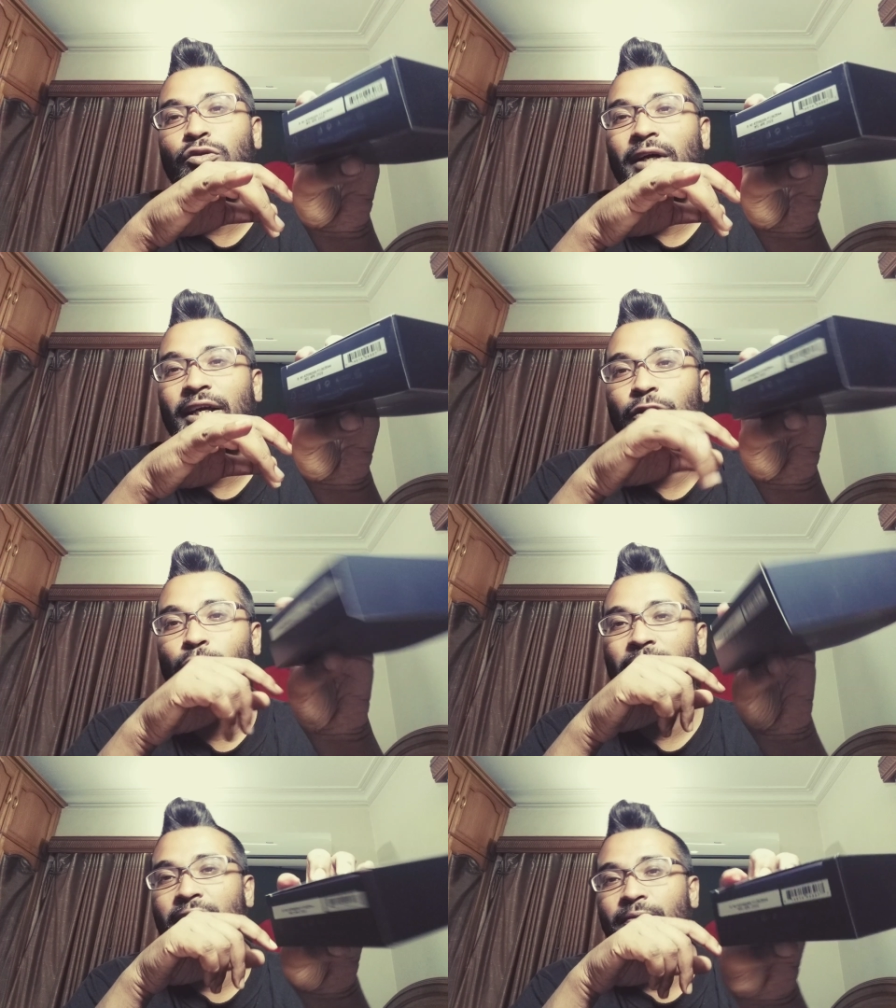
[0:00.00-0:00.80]
Dubai
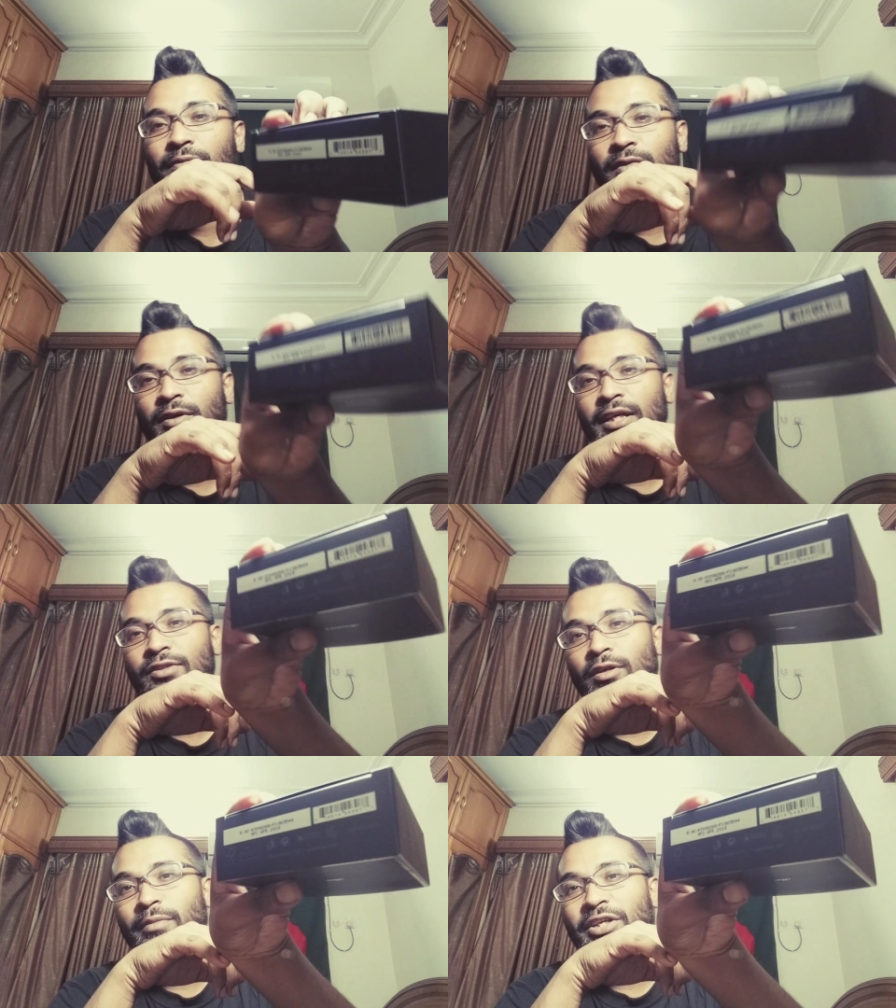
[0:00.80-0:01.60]
UAE. Okay,
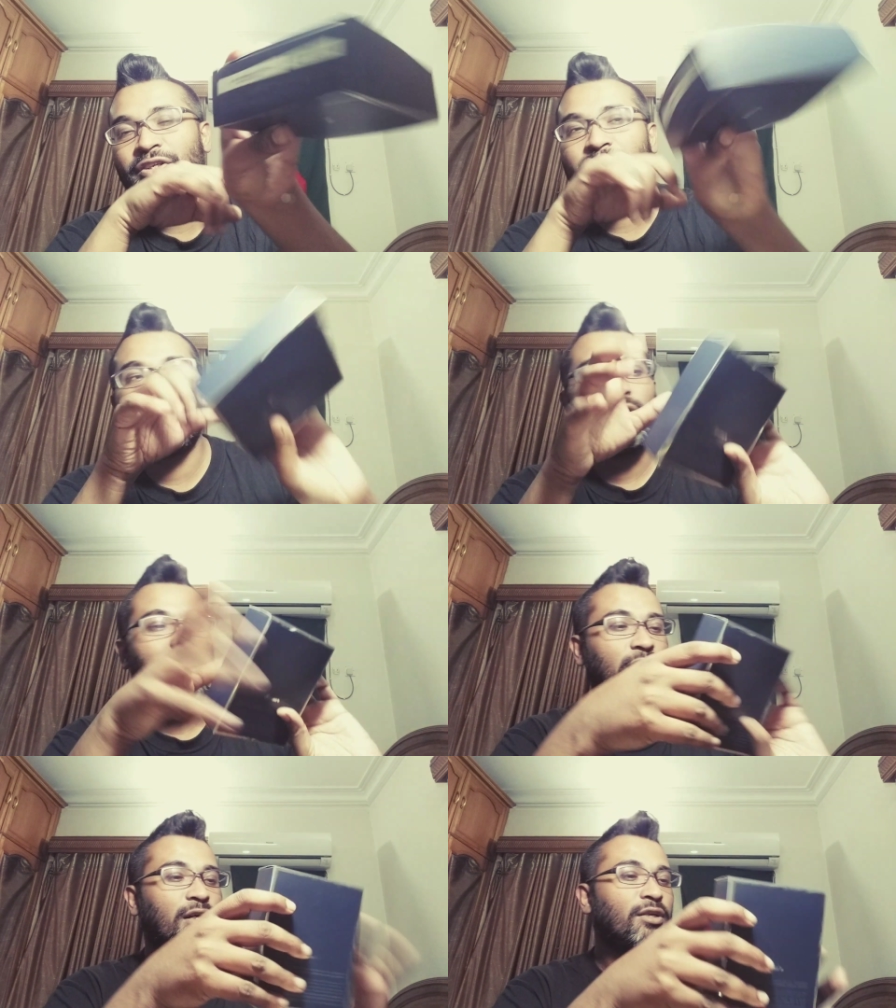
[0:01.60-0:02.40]
it's all mentioned here.
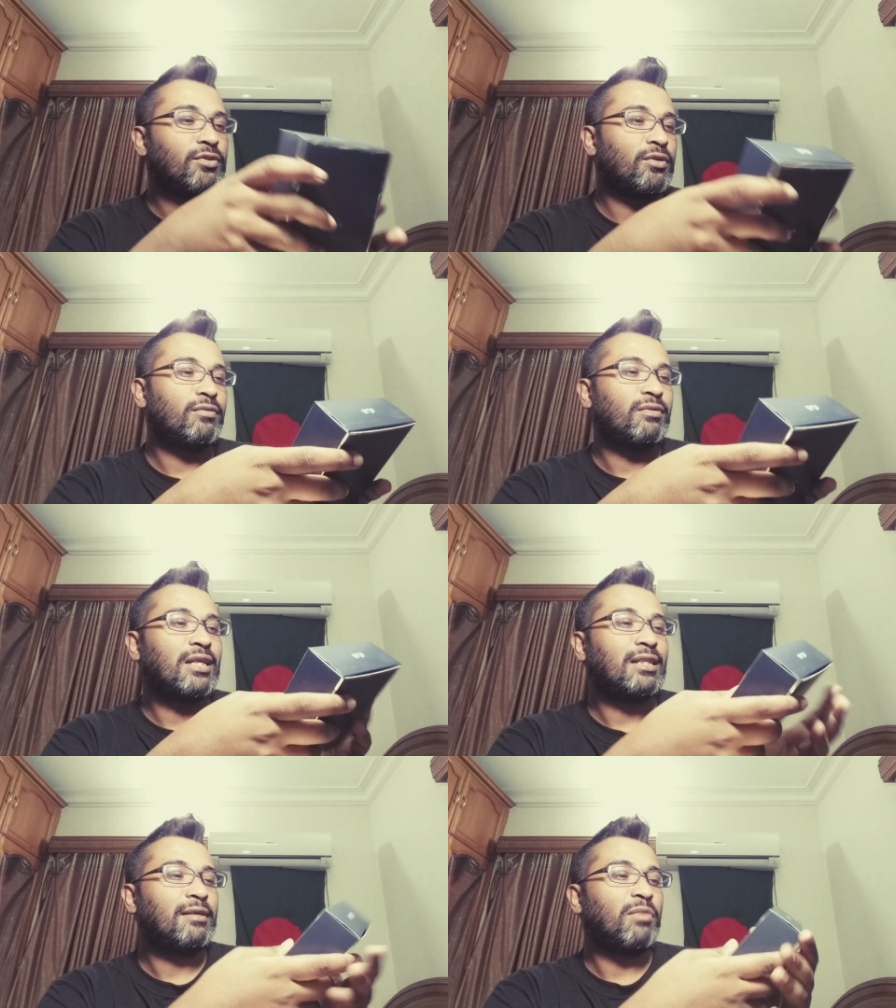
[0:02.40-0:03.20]
So
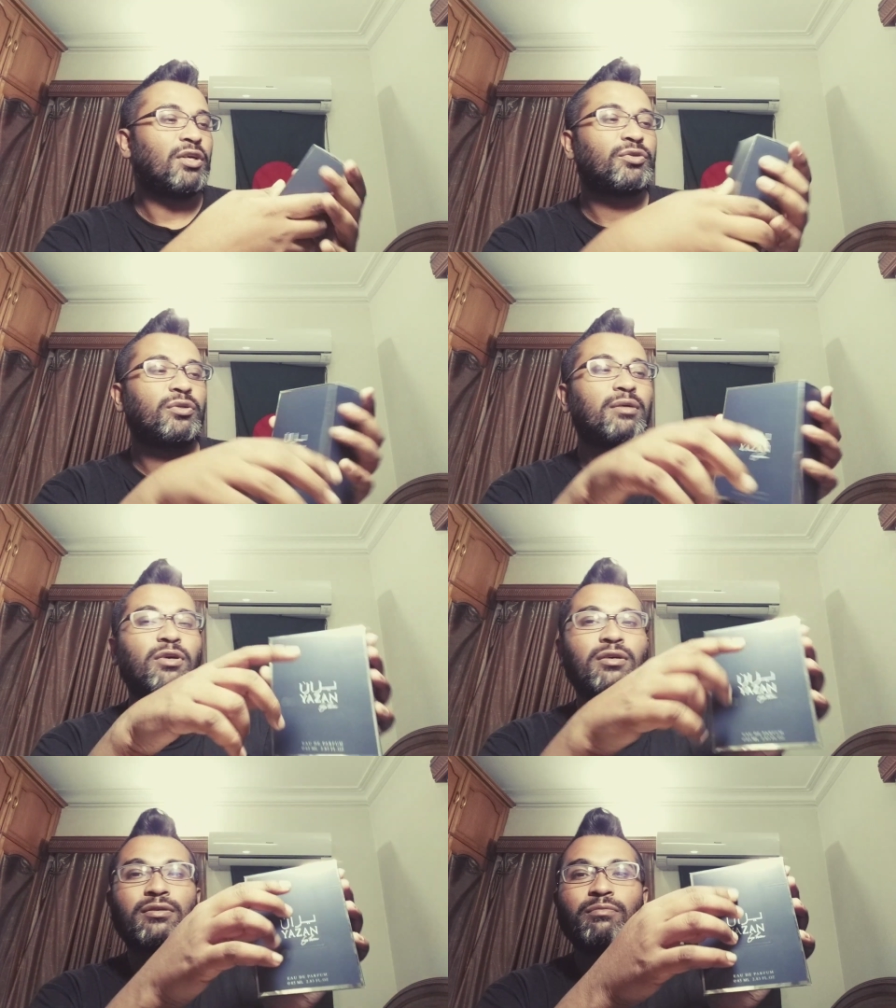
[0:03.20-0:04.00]
nothing much to the
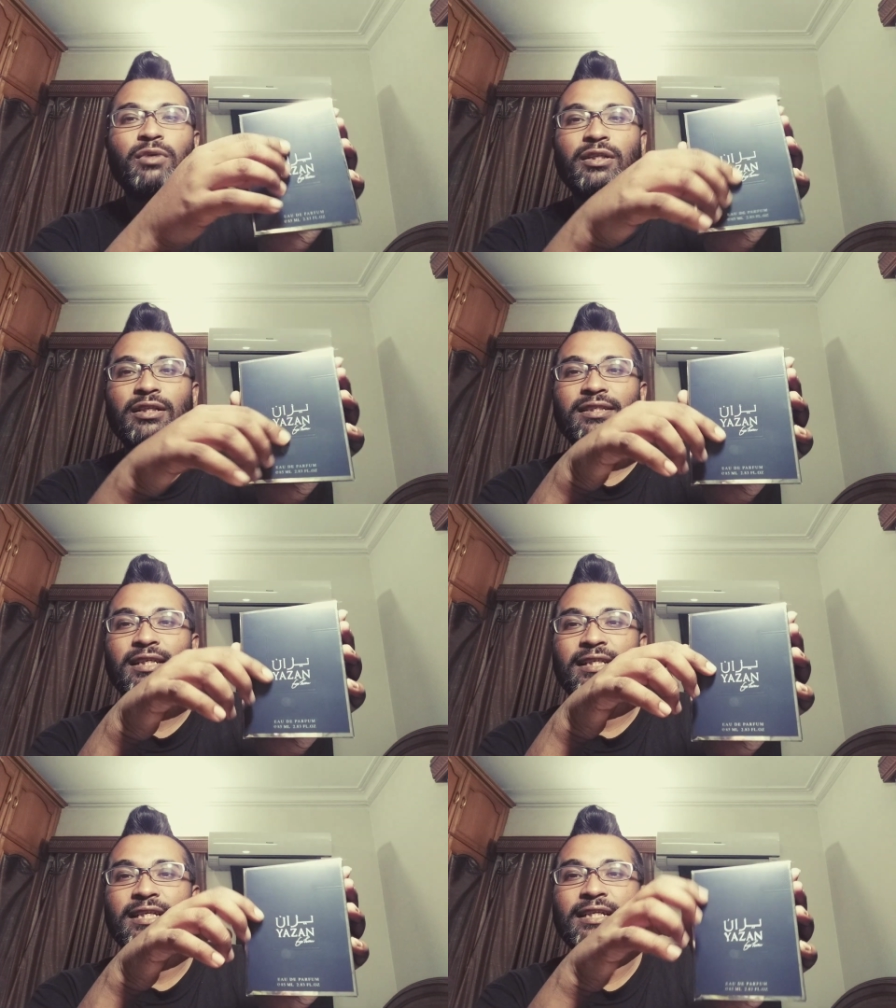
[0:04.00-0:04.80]
box, but it is a
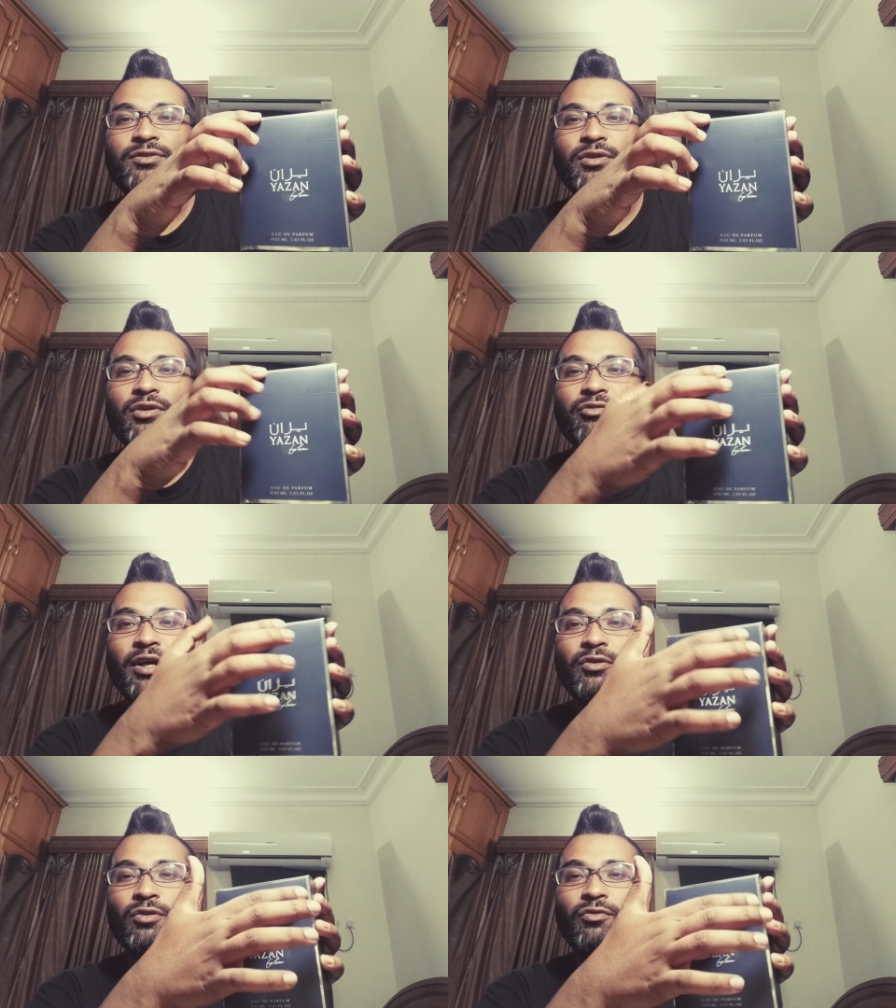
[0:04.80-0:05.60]
T sort of, I
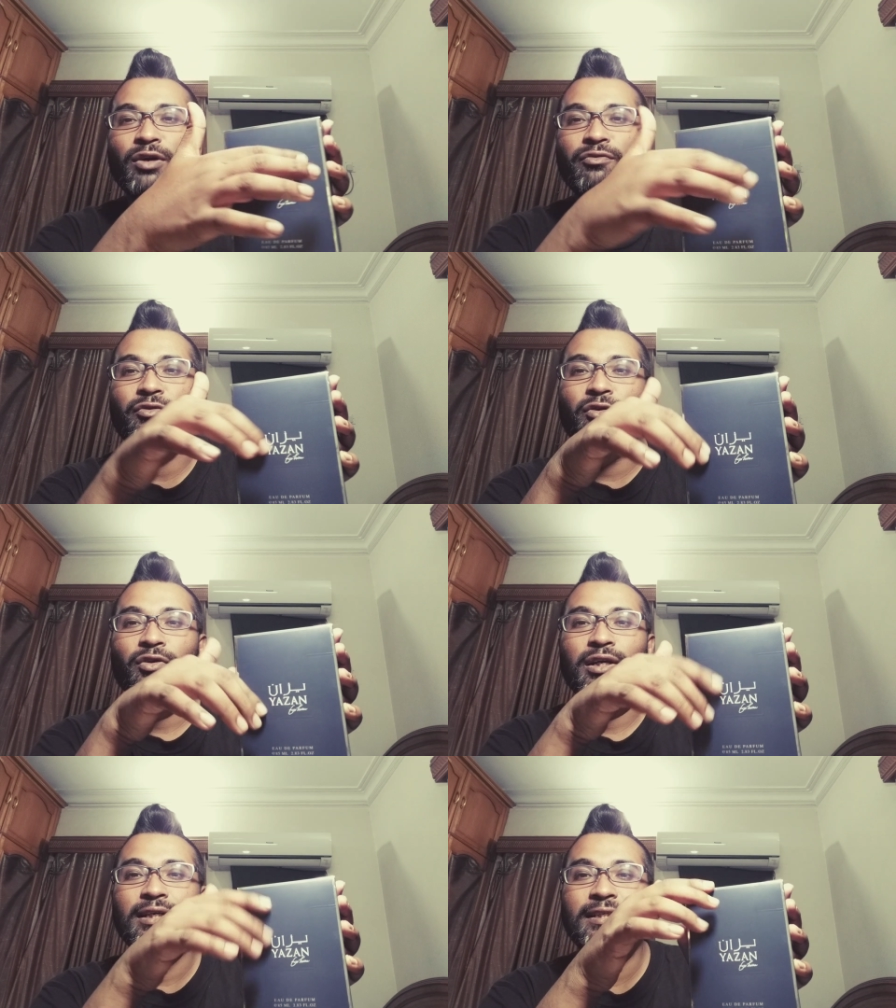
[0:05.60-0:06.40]
don't know what
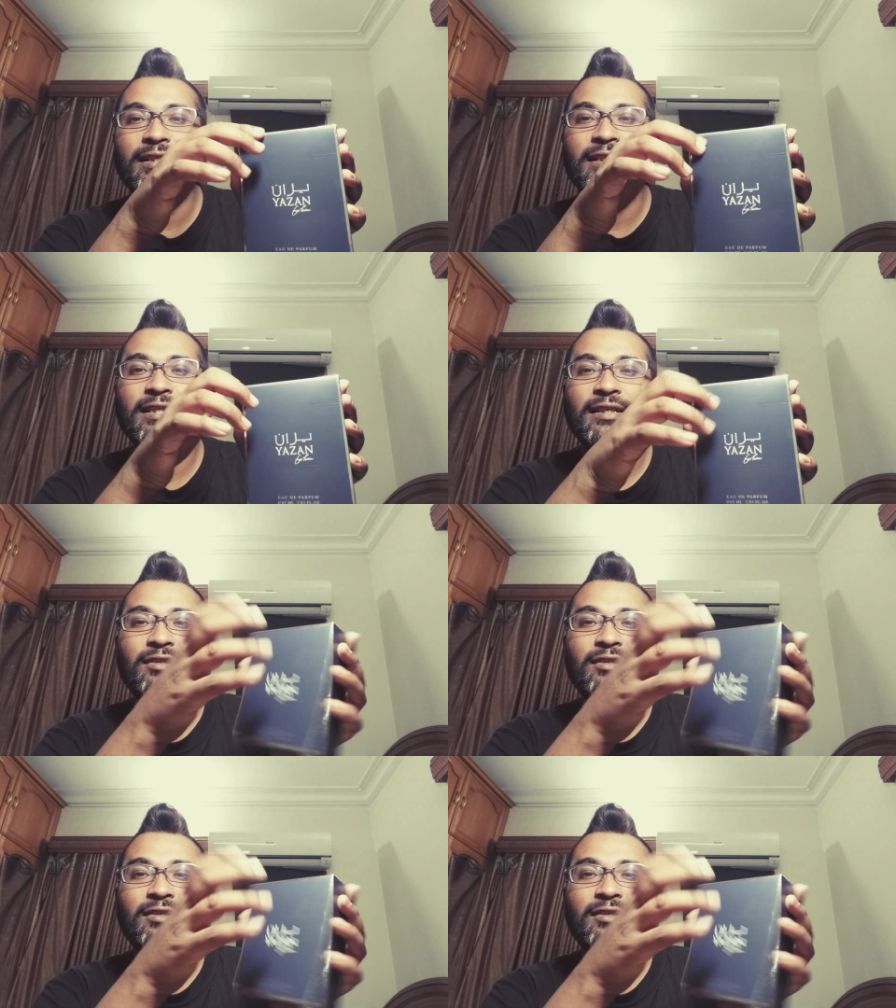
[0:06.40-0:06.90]
for. T